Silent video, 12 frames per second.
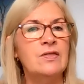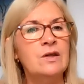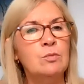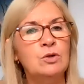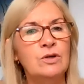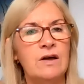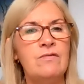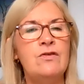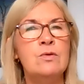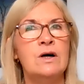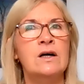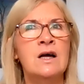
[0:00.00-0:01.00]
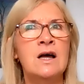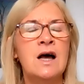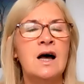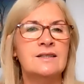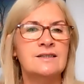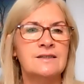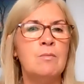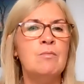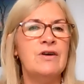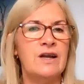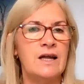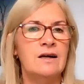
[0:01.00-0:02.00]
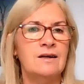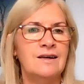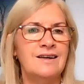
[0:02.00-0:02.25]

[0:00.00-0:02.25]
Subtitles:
and they will give you a summary,